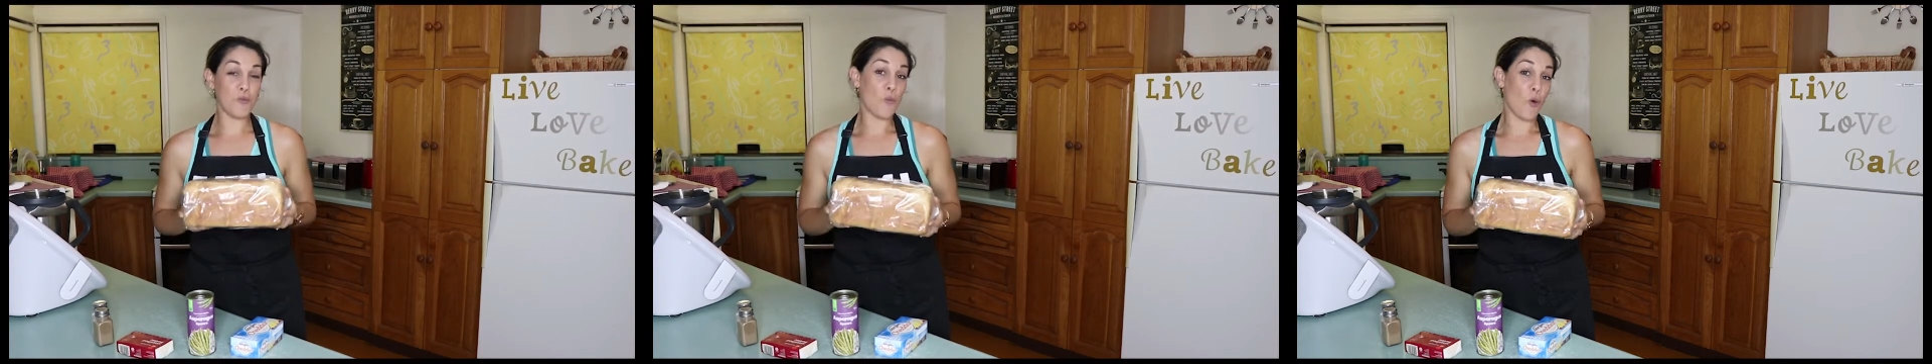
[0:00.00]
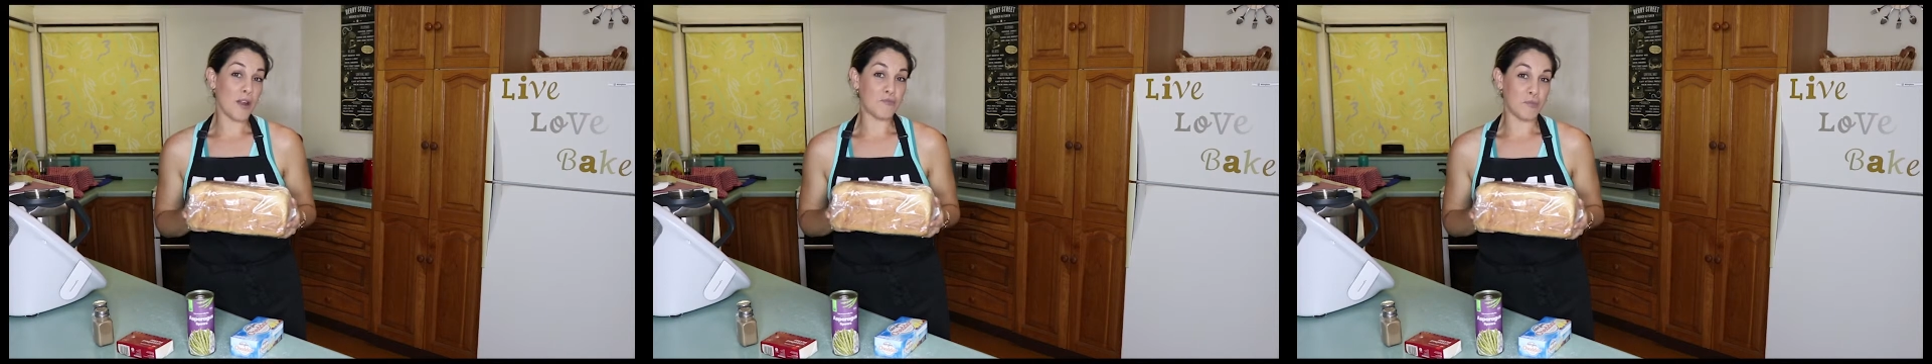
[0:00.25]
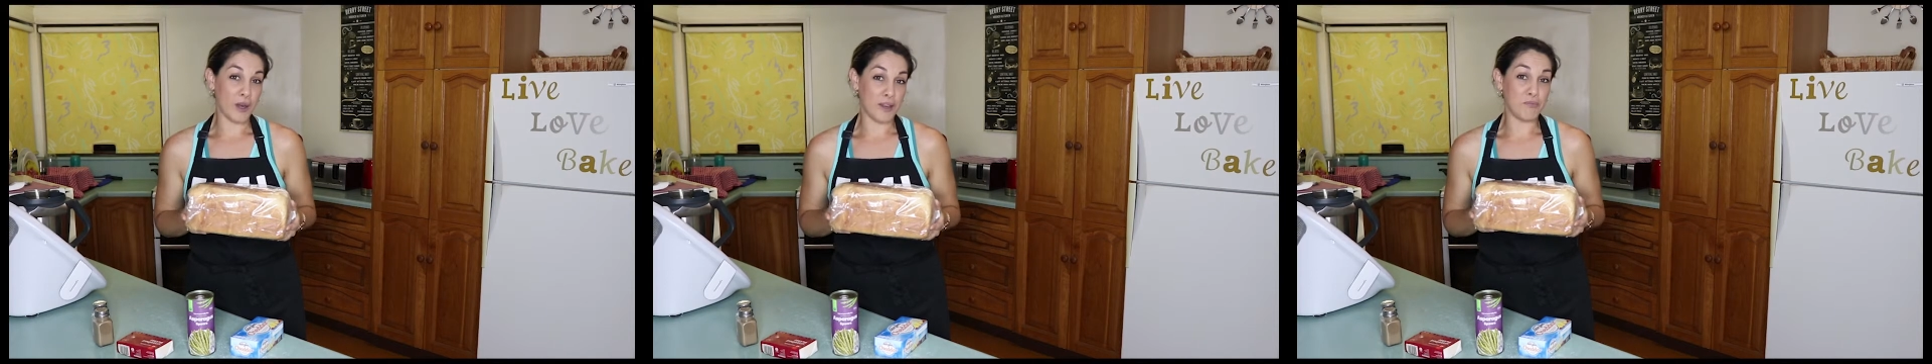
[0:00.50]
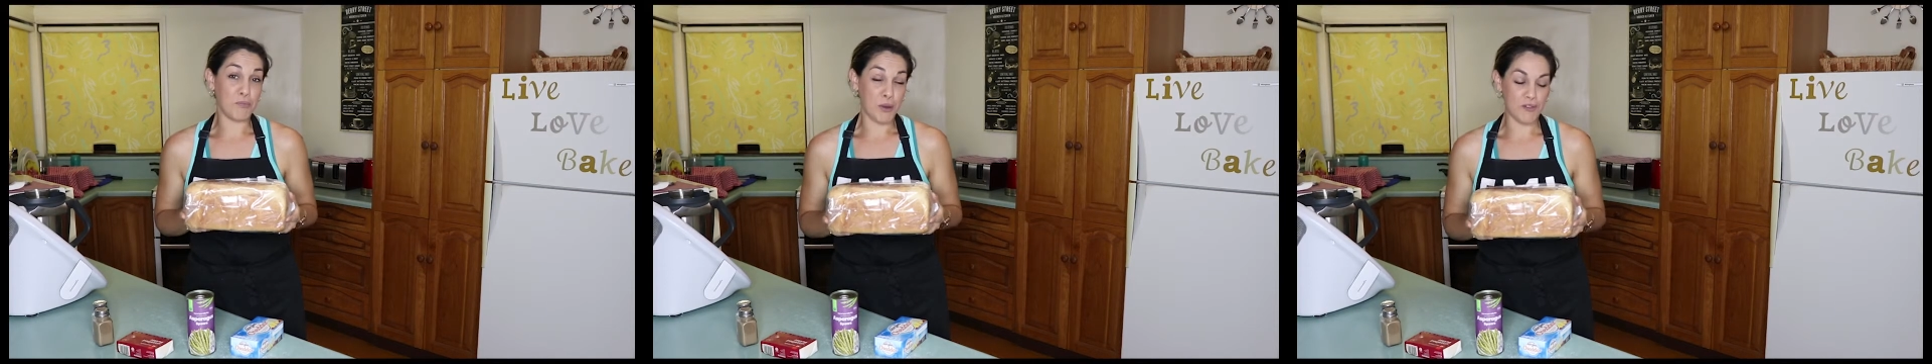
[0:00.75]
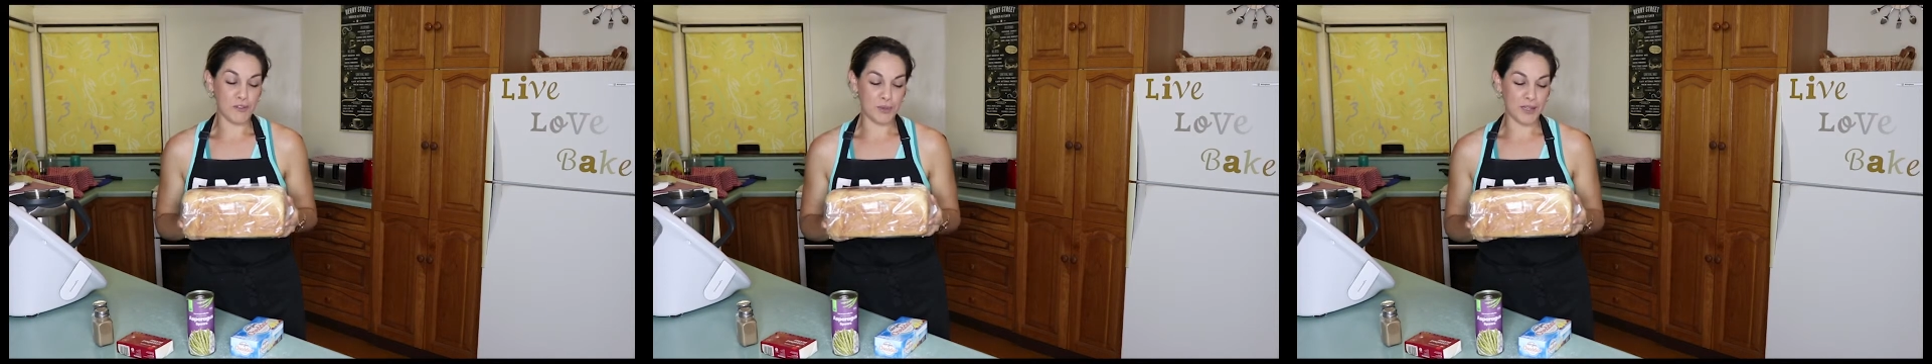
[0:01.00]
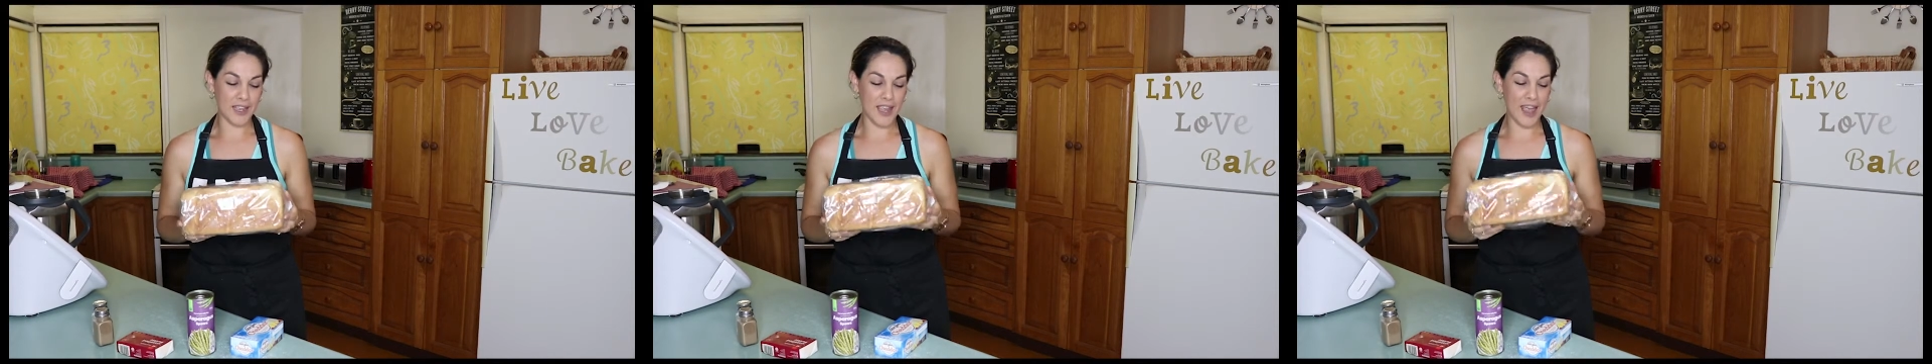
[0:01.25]
white bread
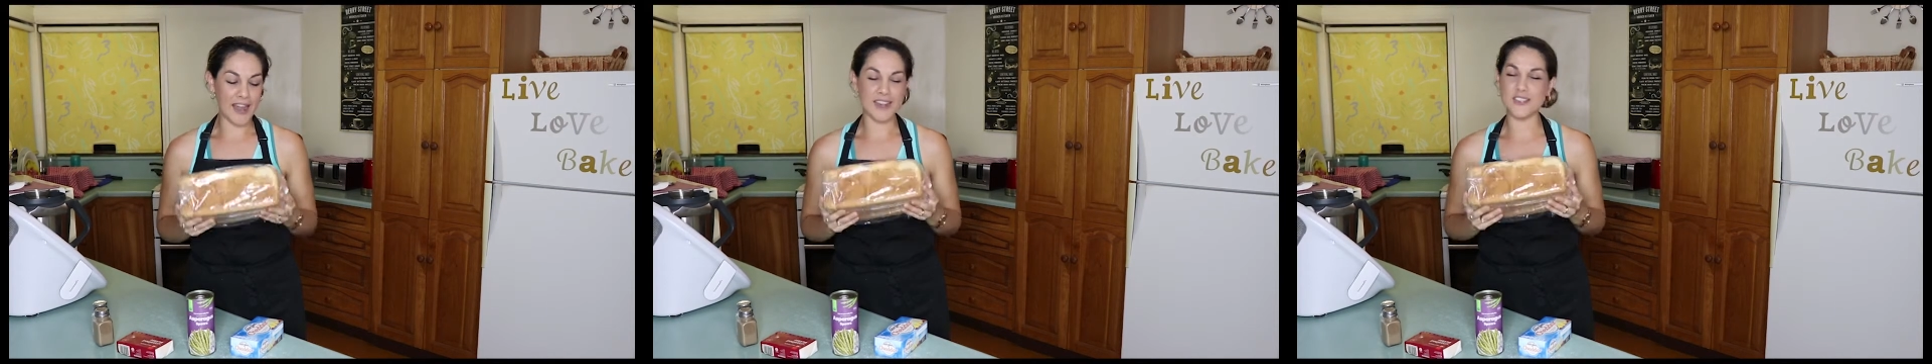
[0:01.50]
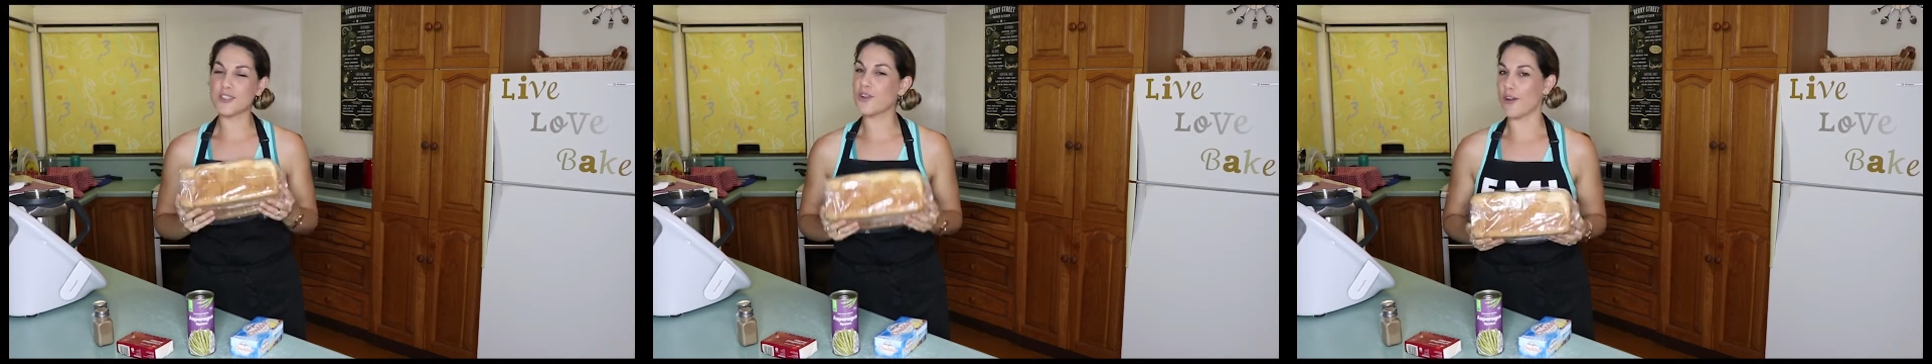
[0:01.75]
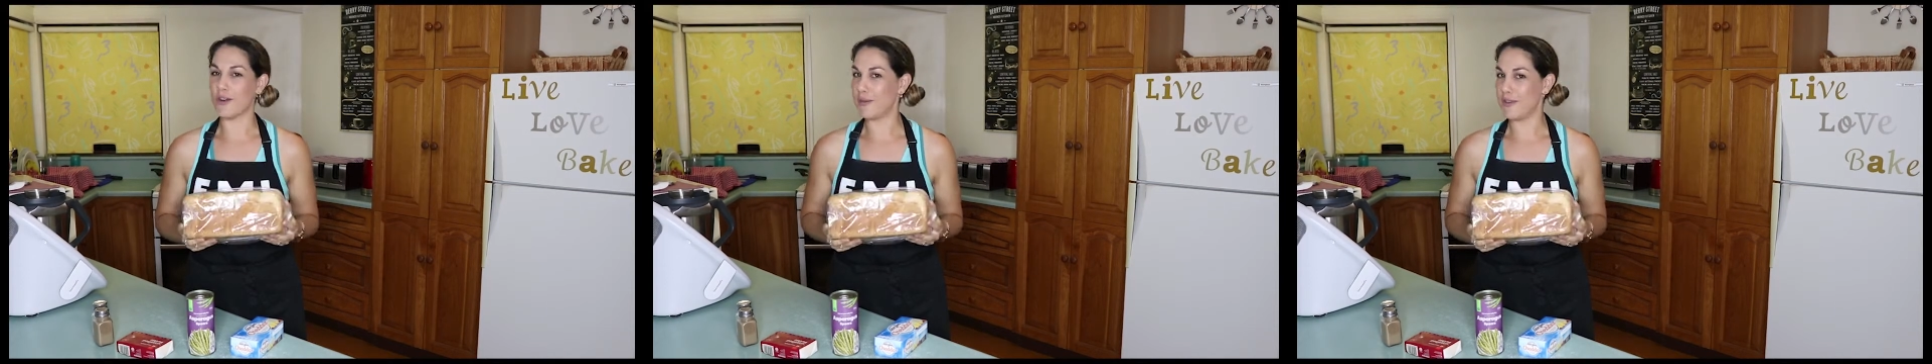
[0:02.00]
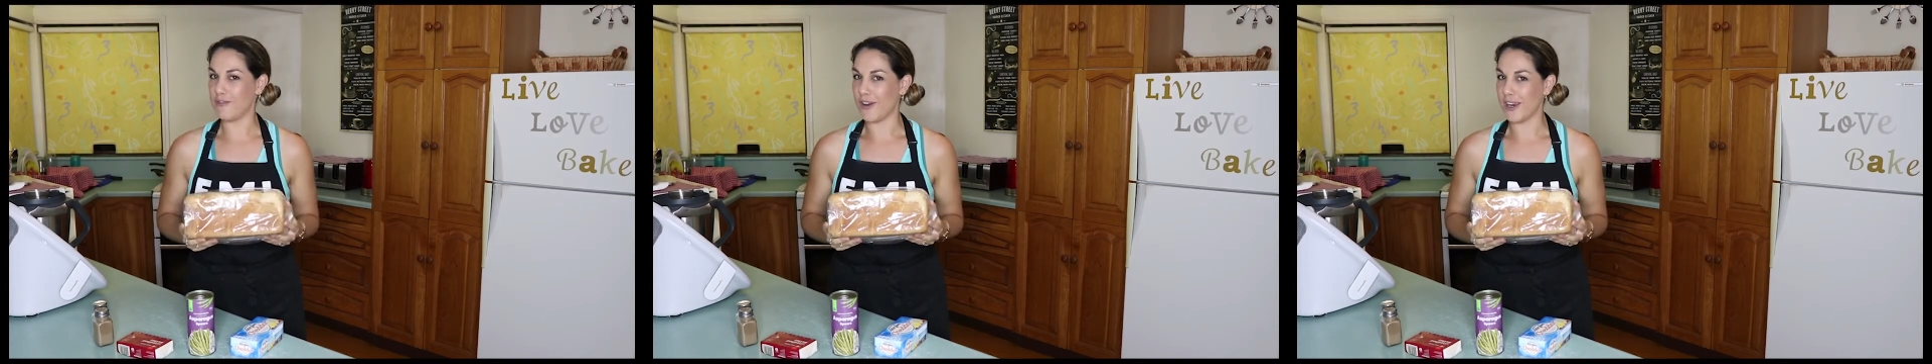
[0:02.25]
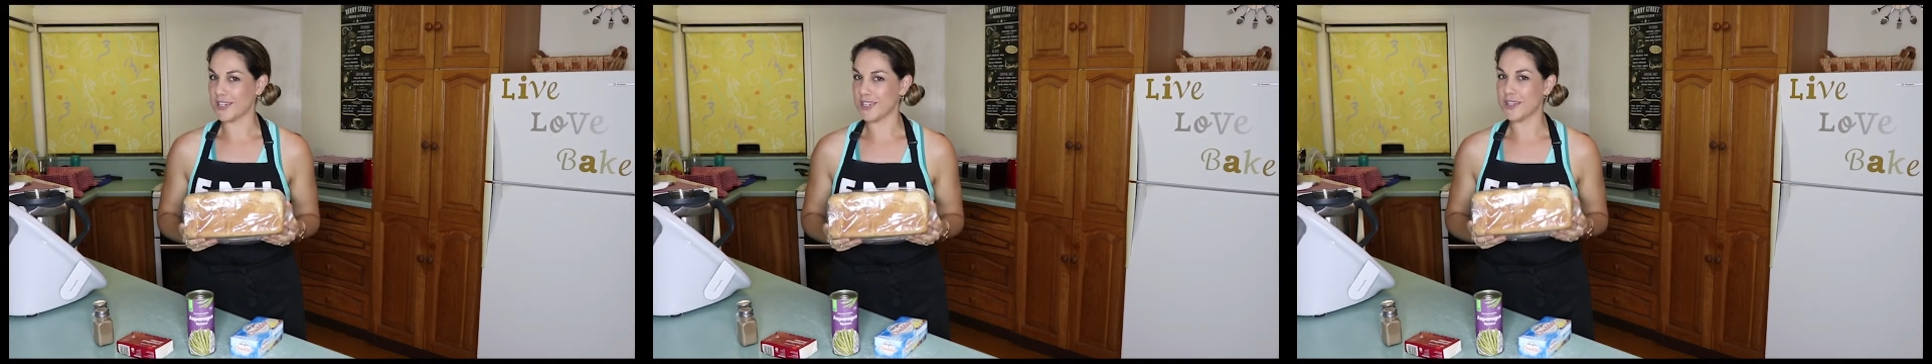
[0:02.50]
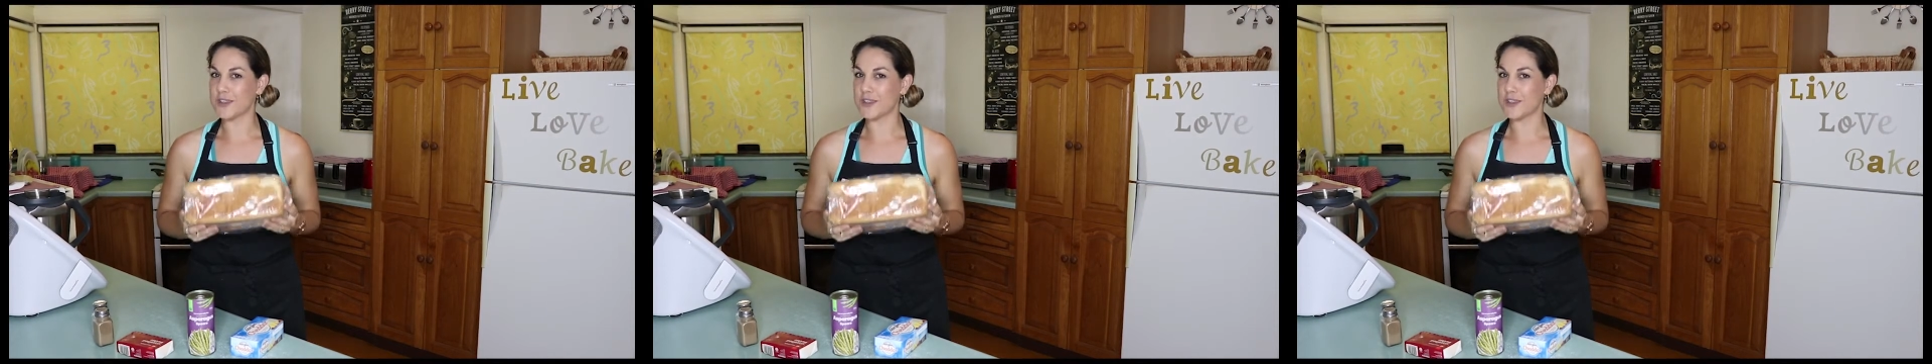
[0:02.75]
preferably, and it's got to be fresh.